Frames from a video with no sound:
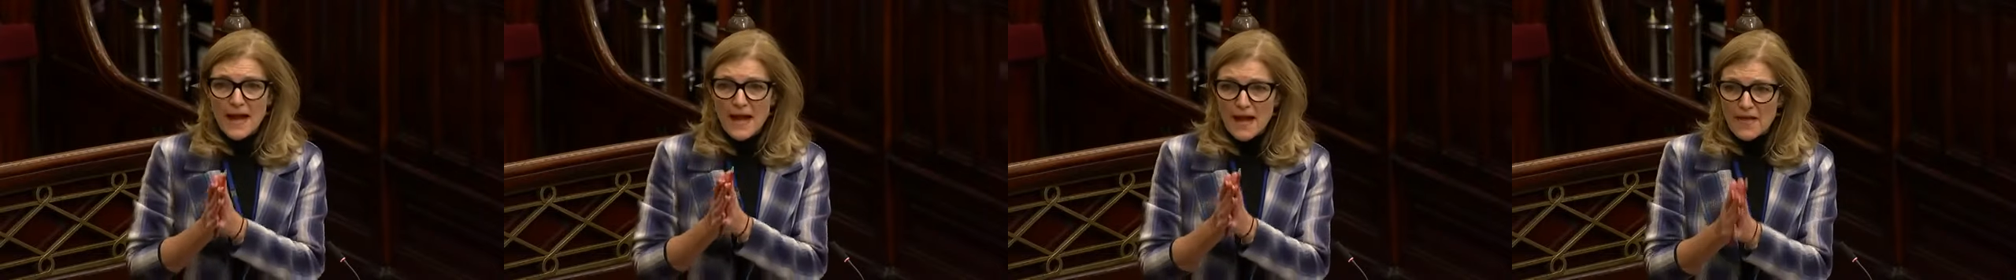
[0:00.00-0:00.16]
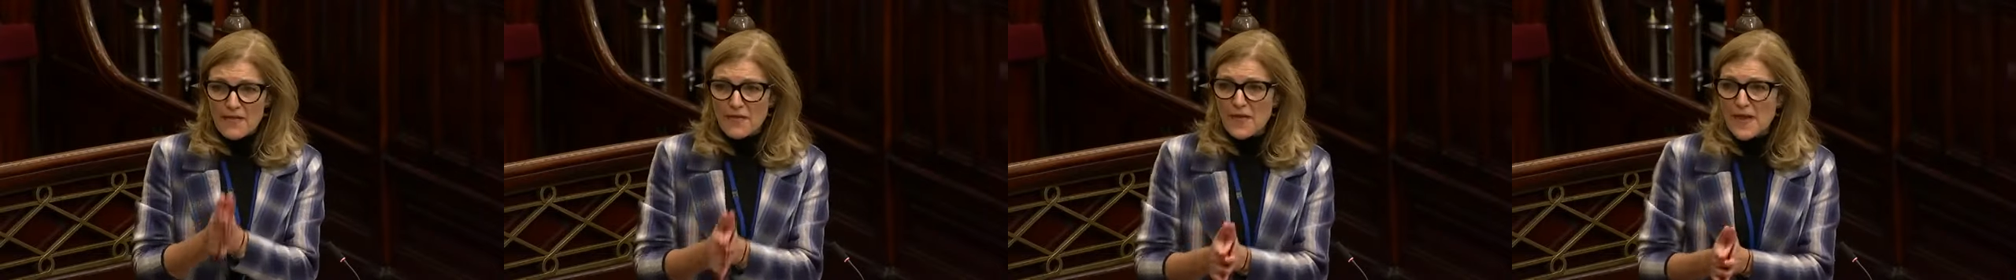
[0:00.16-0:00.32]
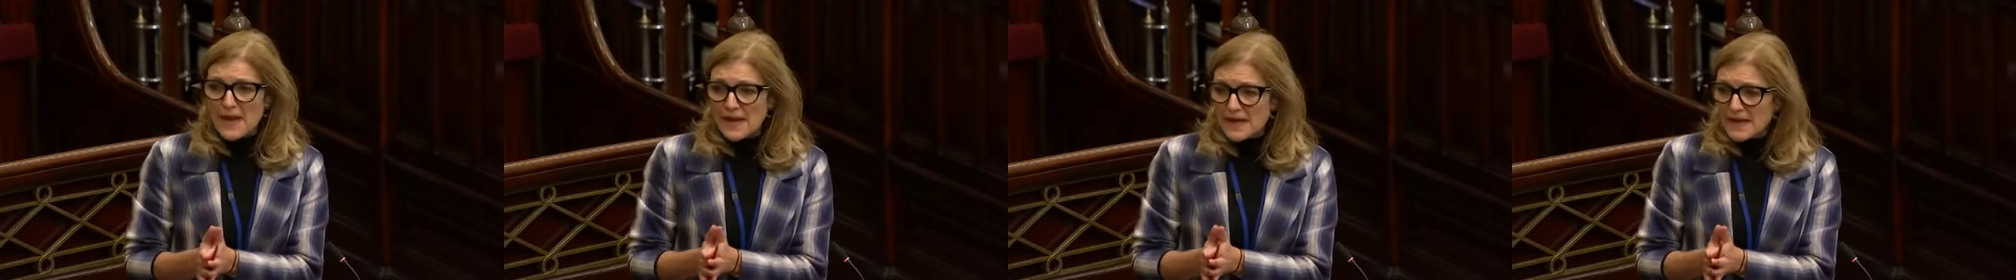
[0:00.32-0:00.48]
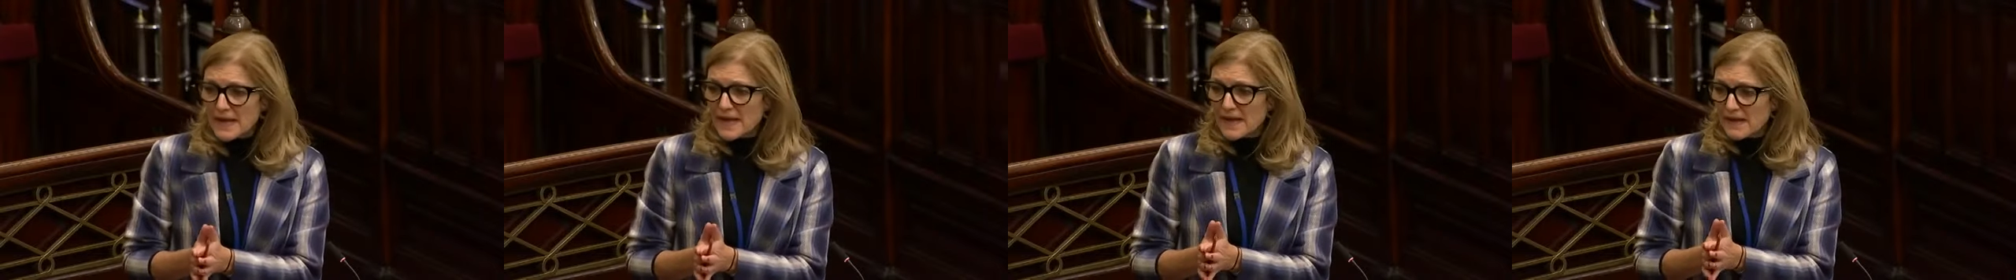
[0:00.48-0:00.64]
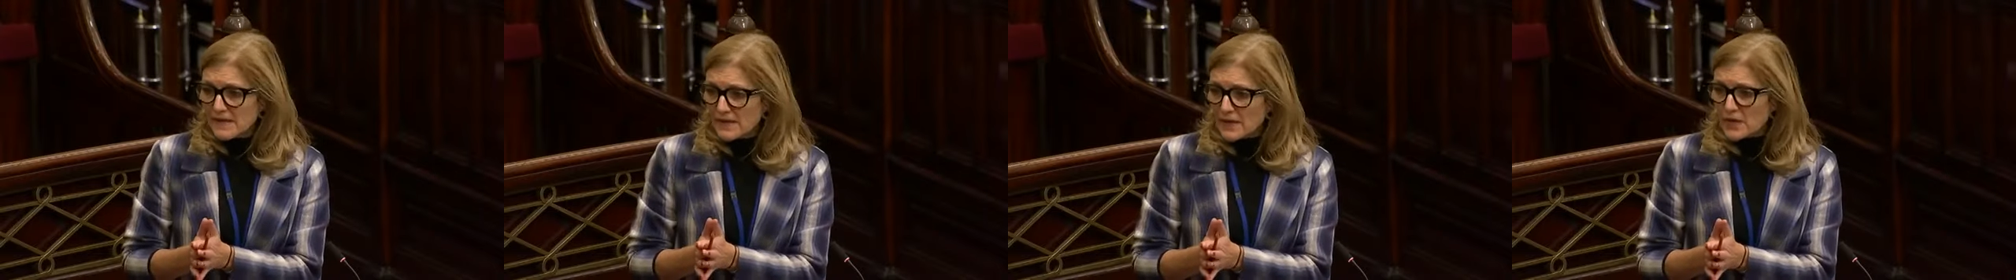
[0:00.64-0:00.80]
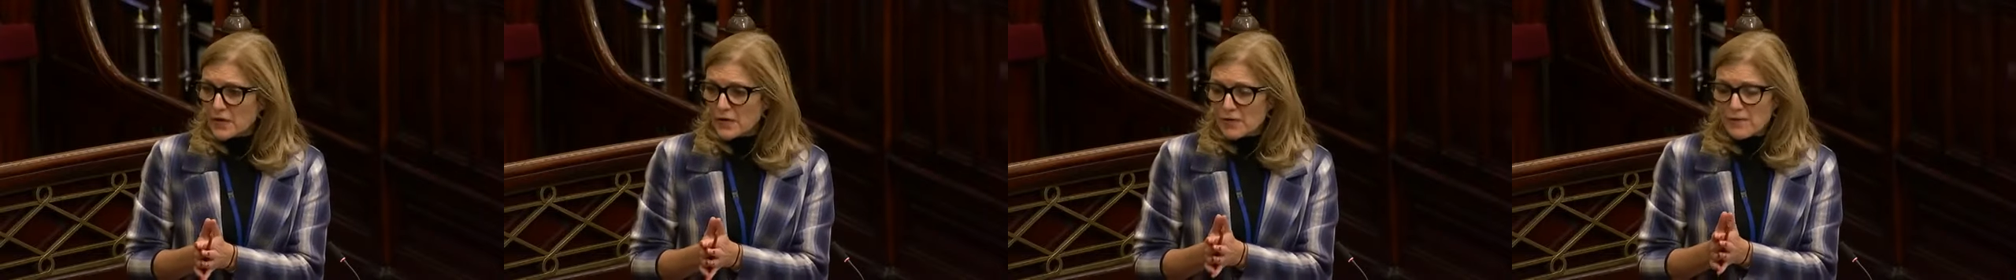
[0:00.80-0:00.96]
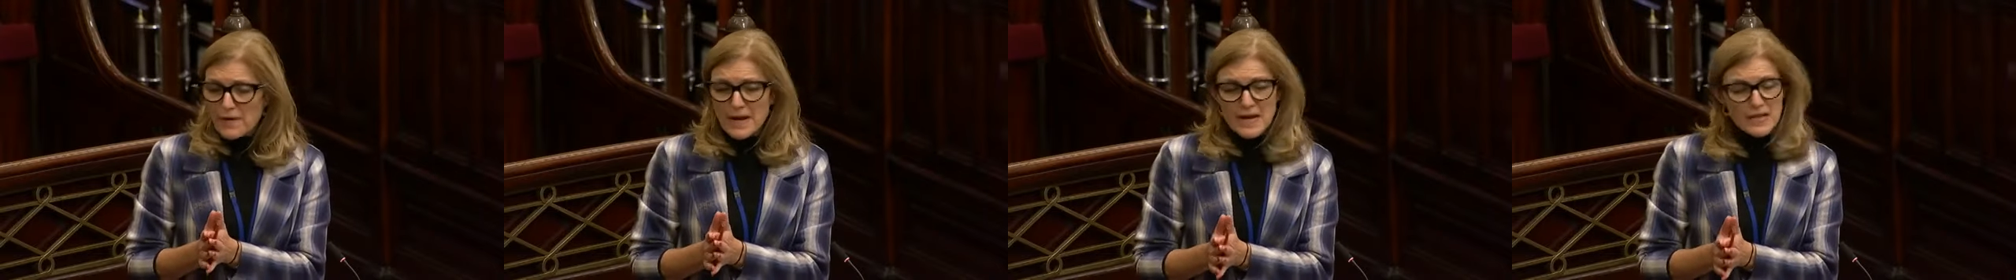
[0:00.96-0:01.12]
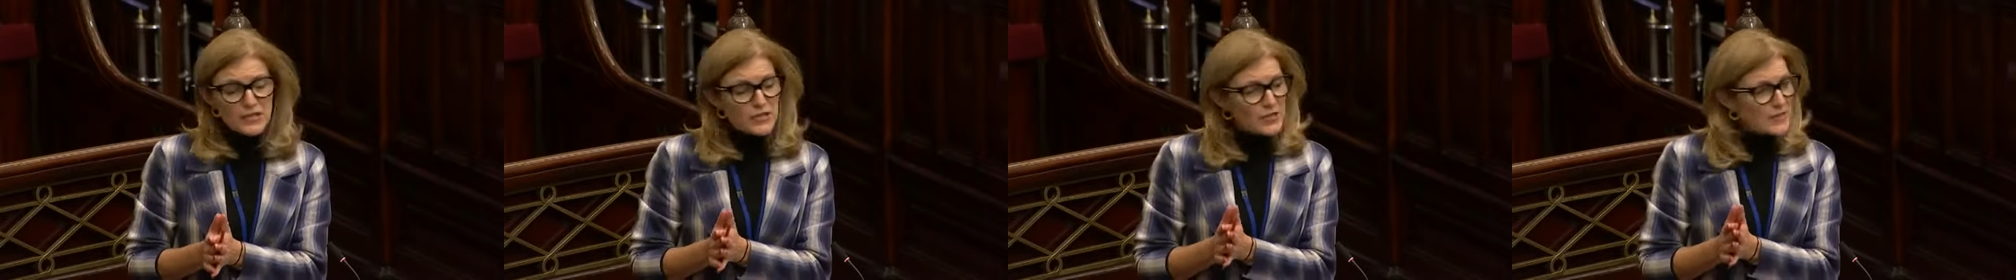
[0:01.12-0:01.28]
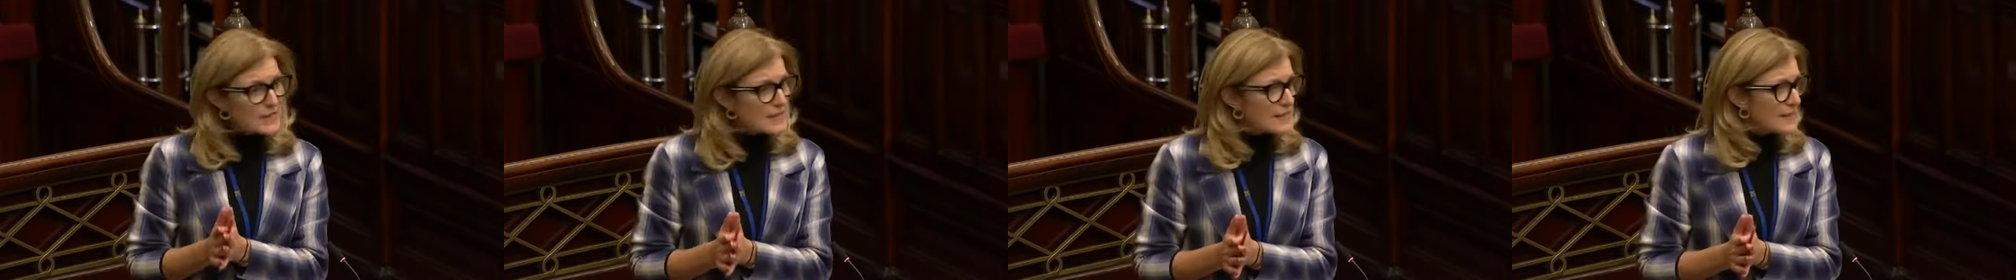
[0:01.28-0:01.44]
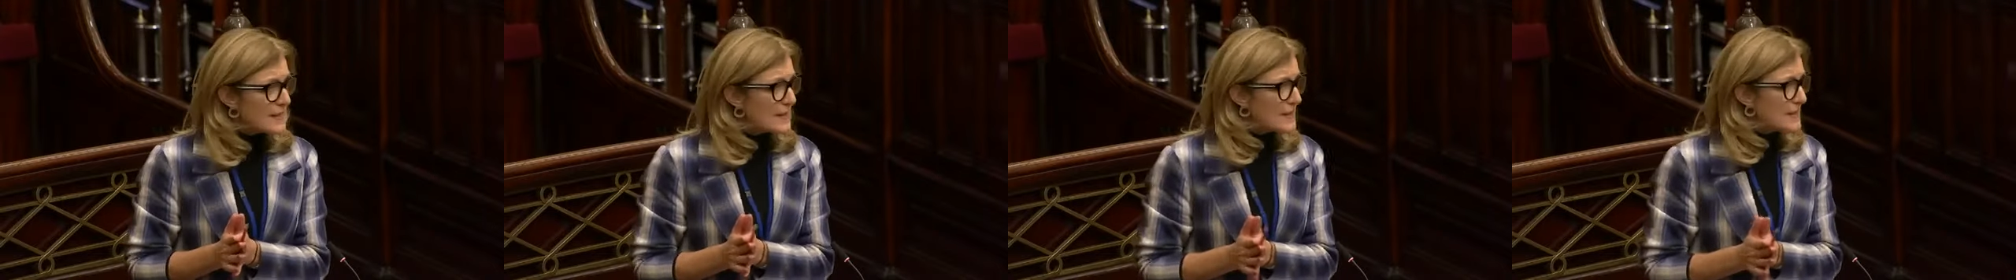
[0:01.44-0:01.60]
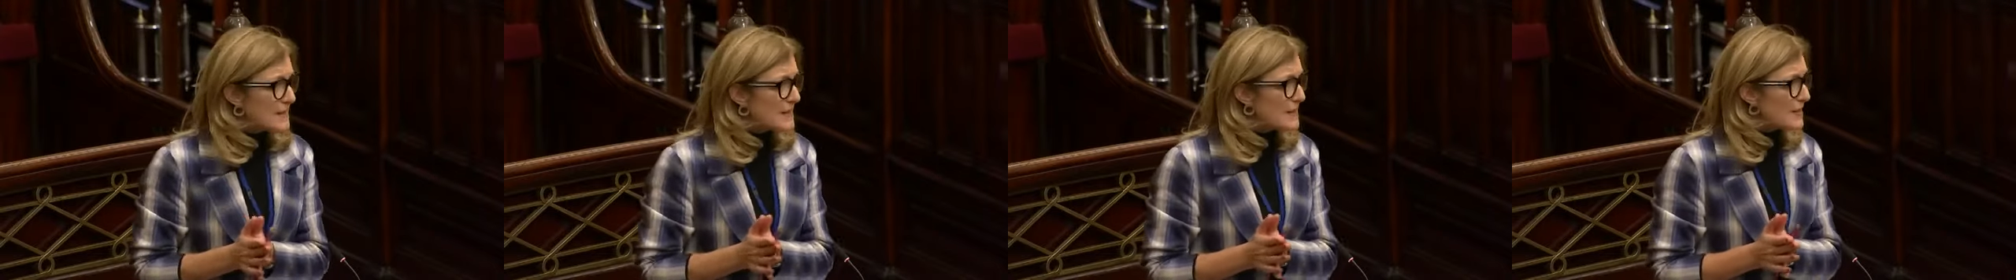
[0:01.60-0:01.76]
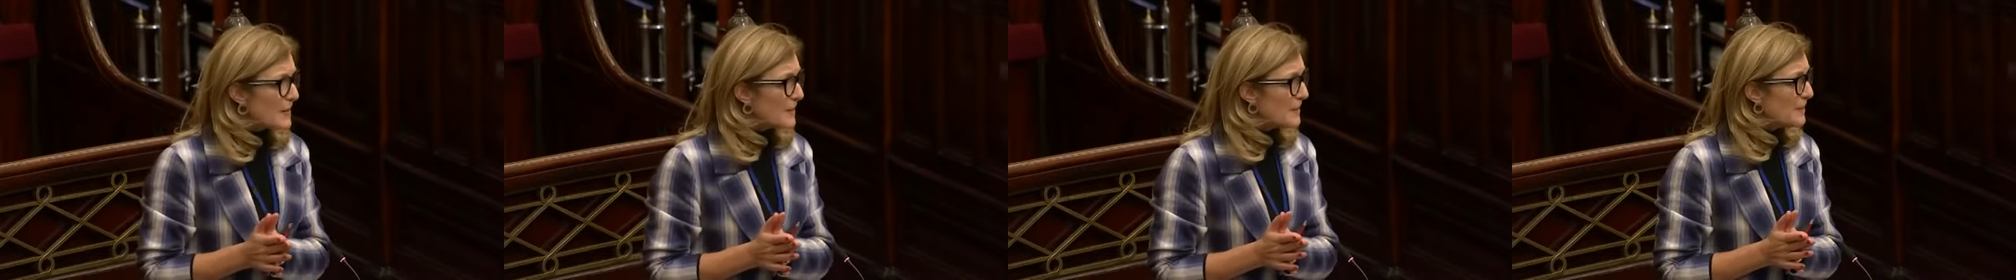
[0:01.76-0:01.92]
are then in the correction
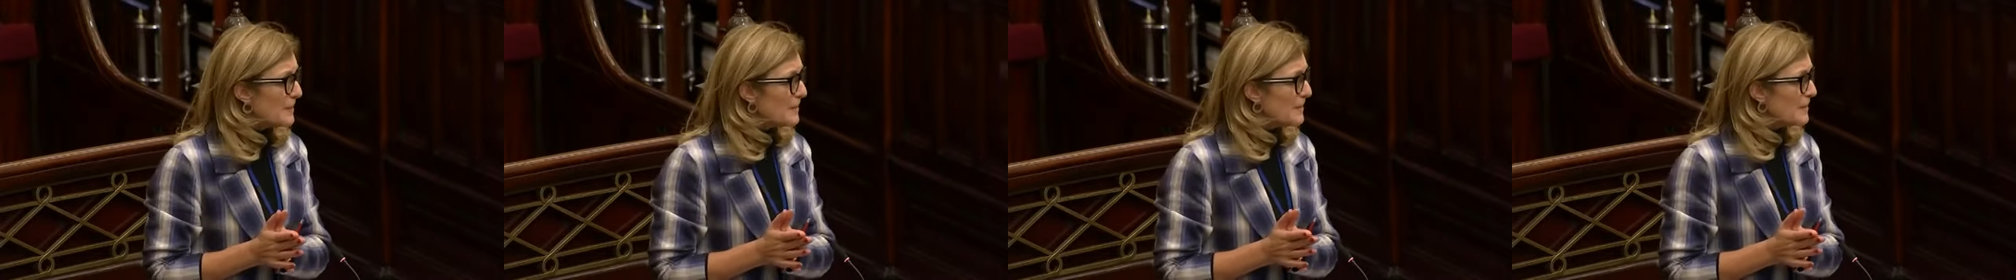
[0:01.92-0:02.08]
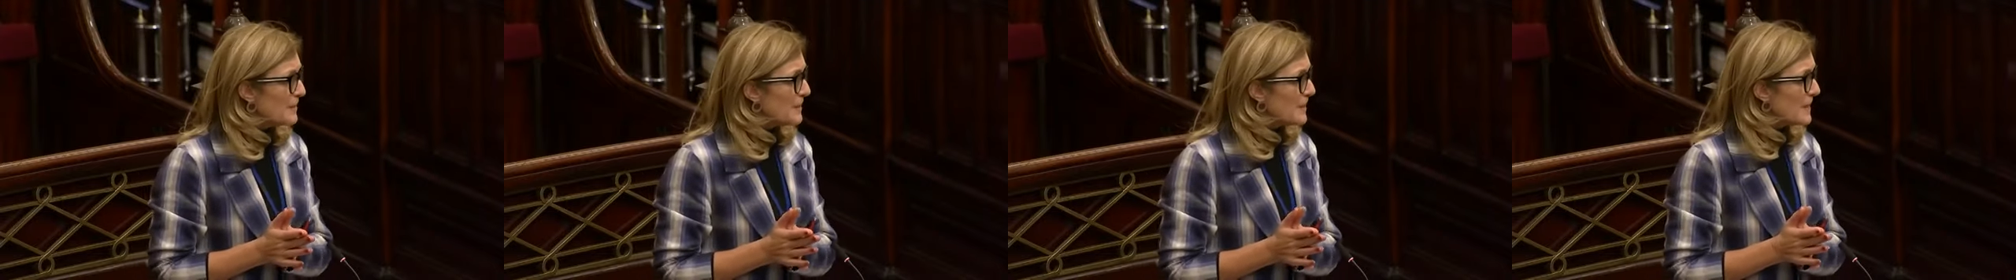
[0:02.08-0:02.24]
system.